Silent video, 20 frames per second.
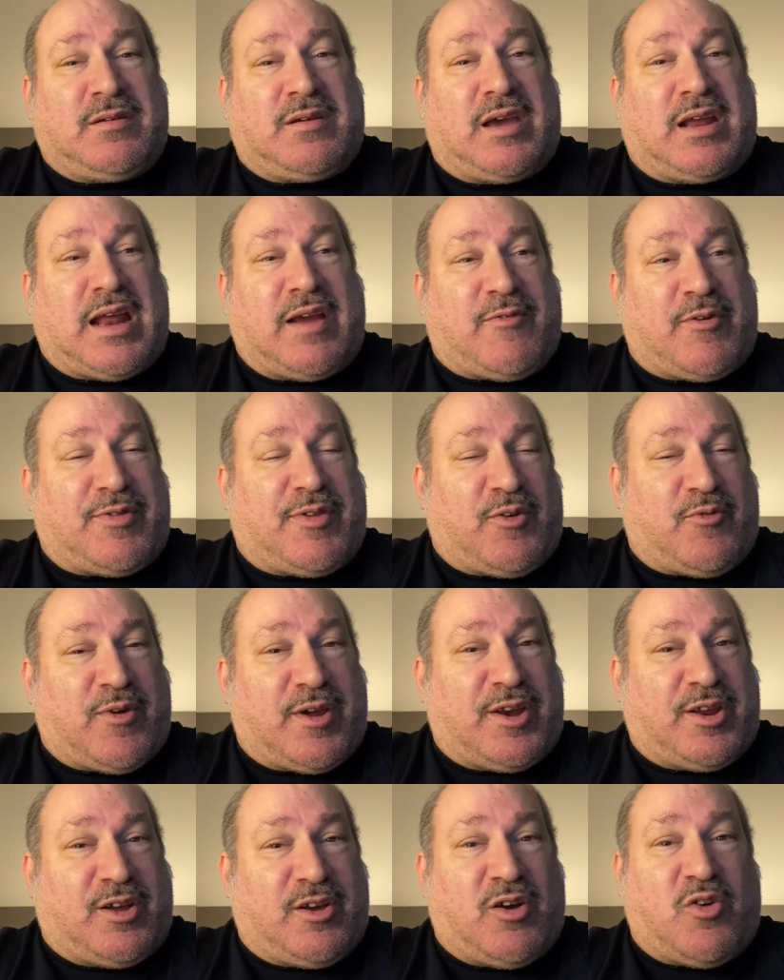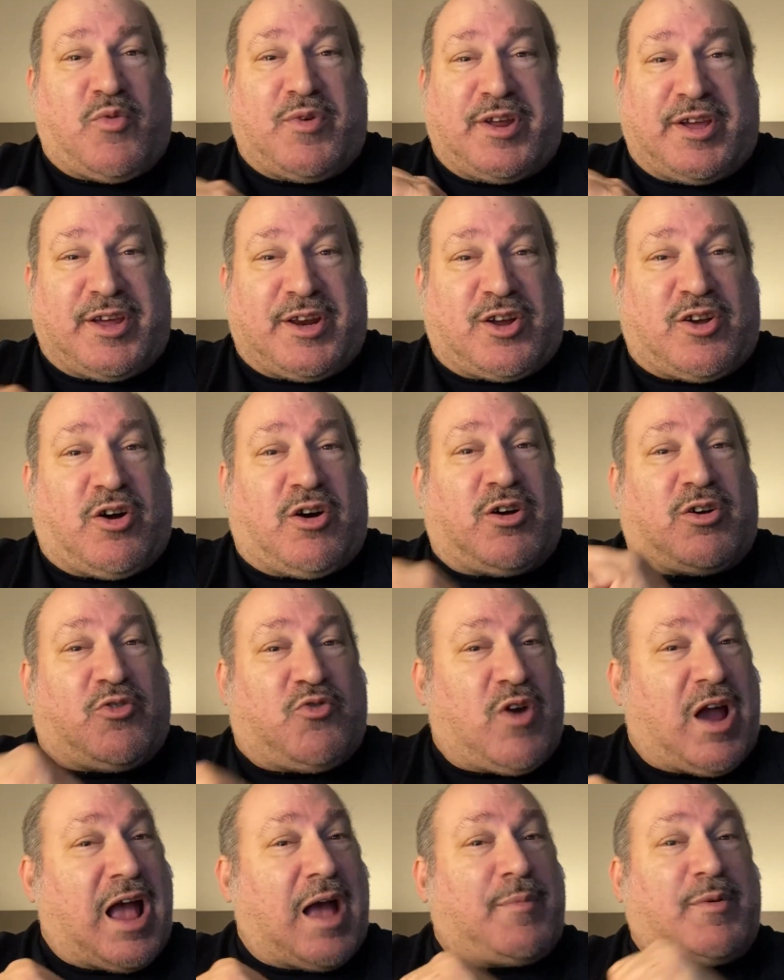and everything ready to go. When you get a call,
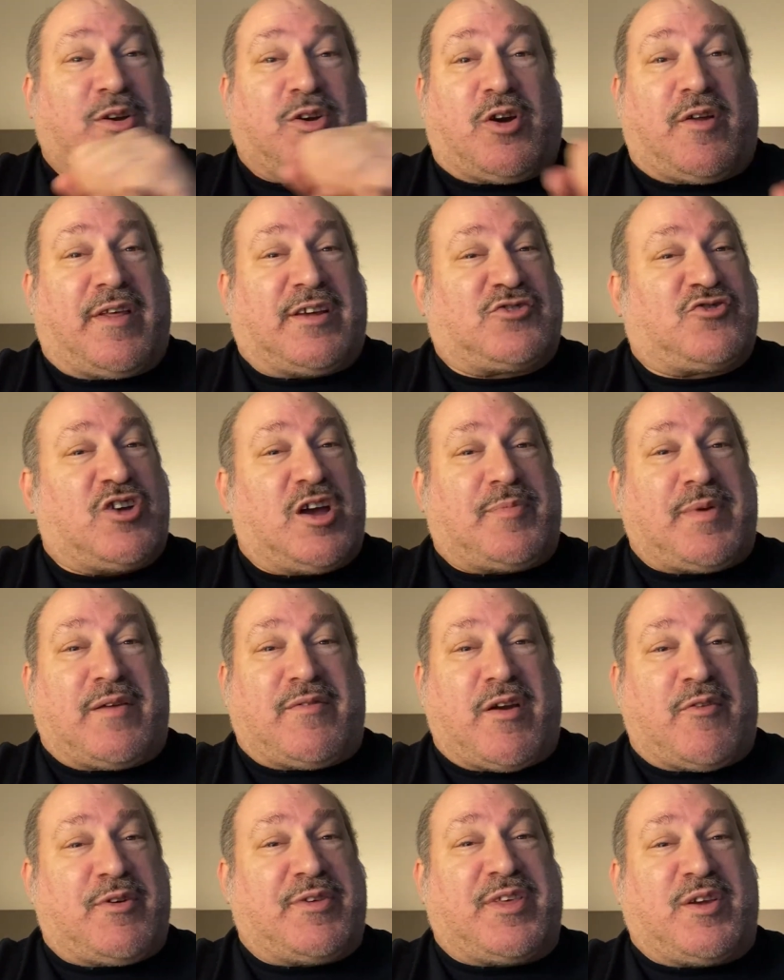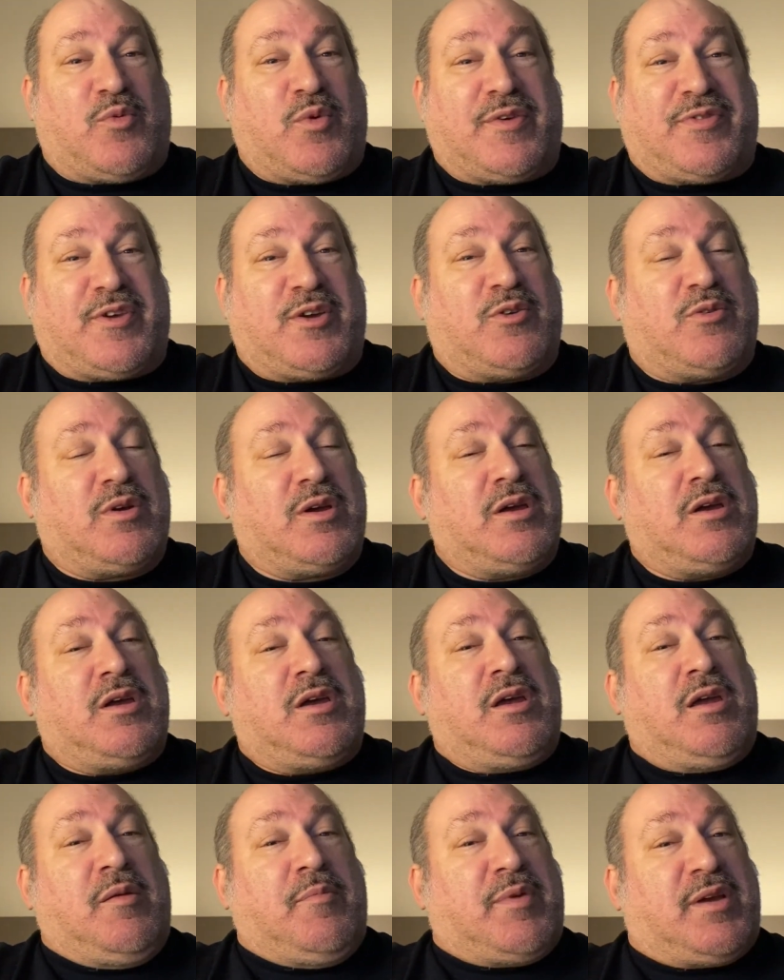grab, go to that strip, have everything with you
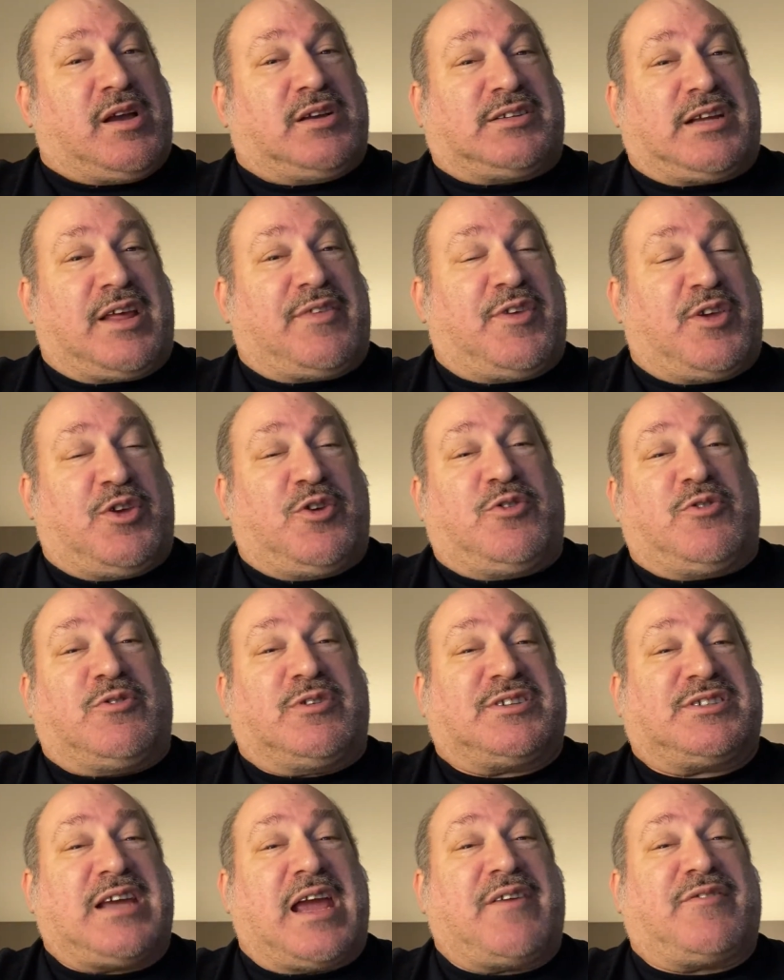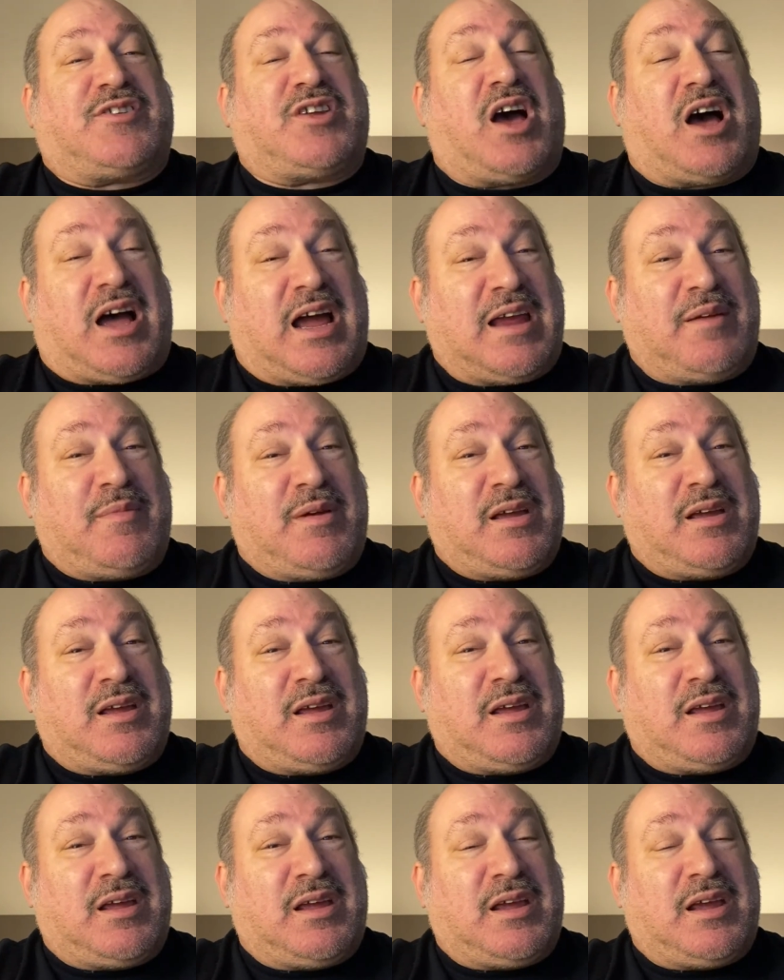because anything you do to save time
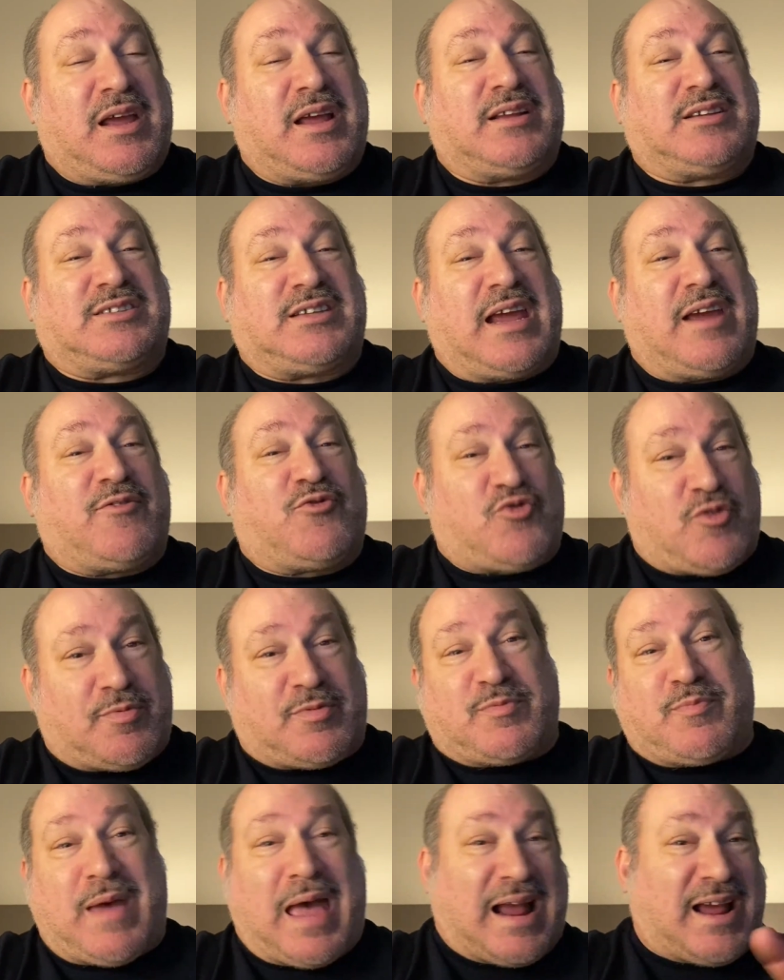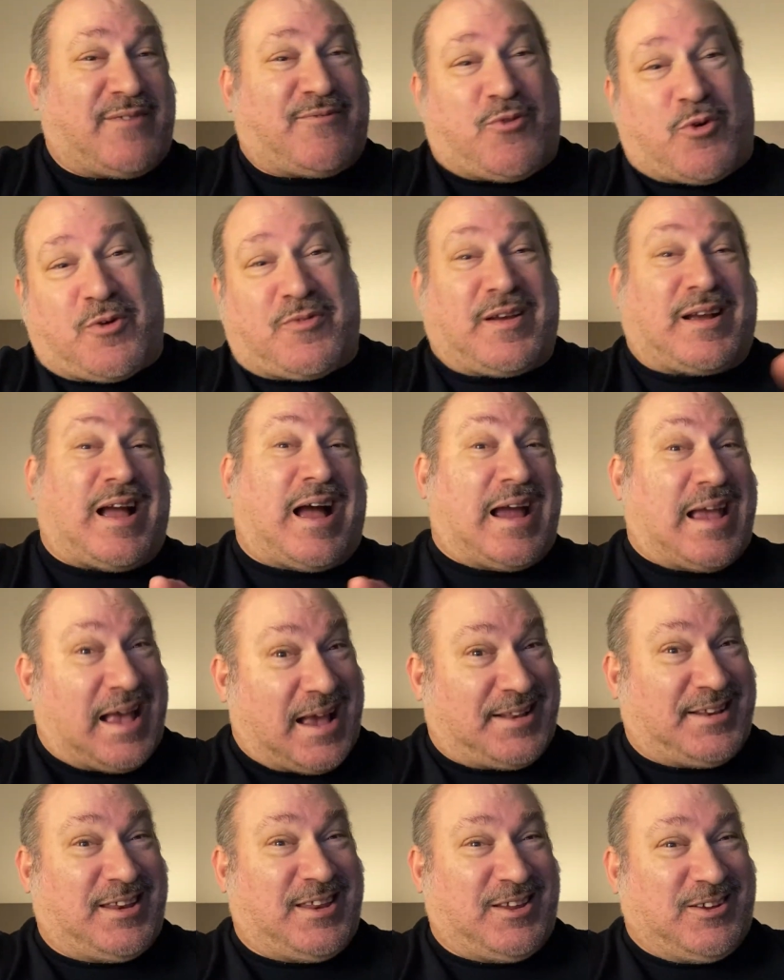and save trips back and forth like I
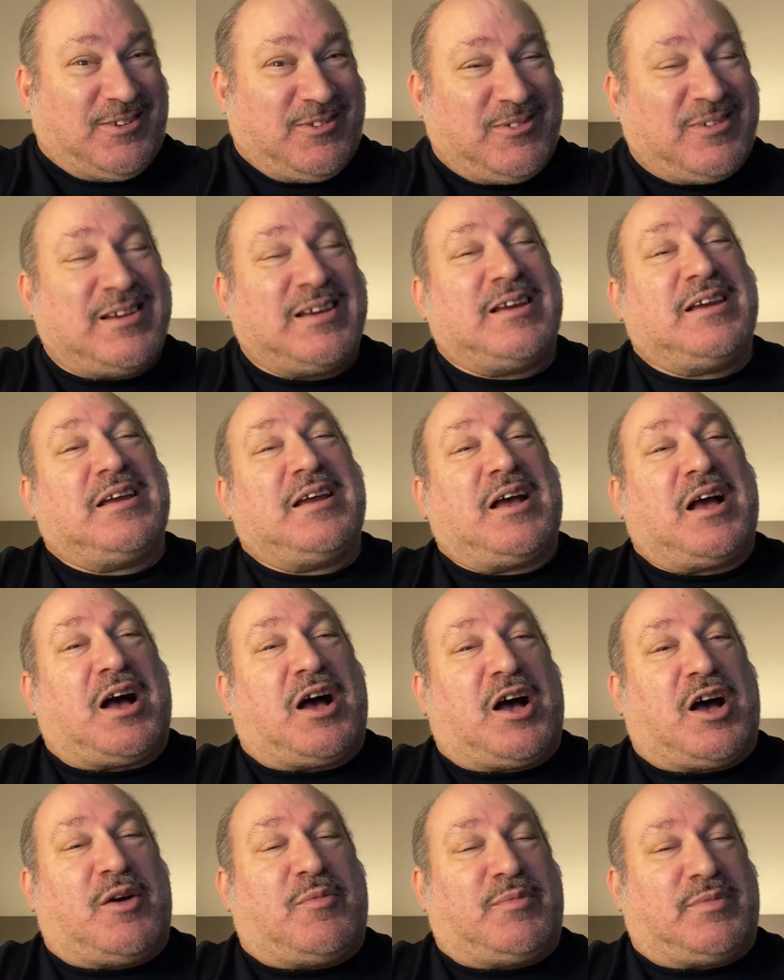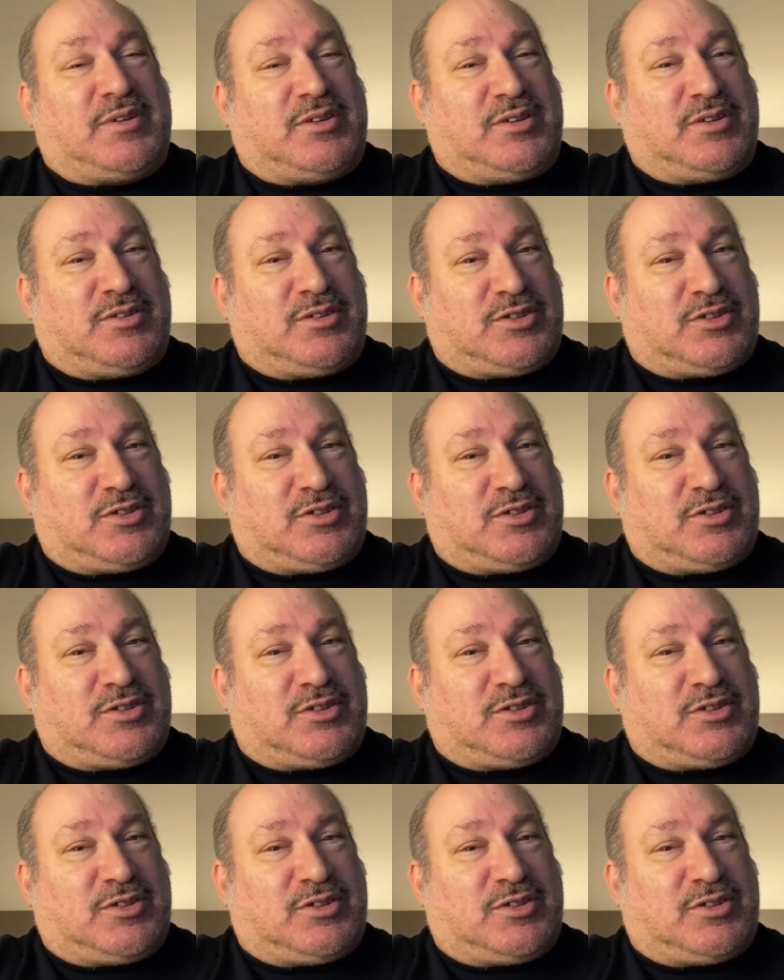had to do um,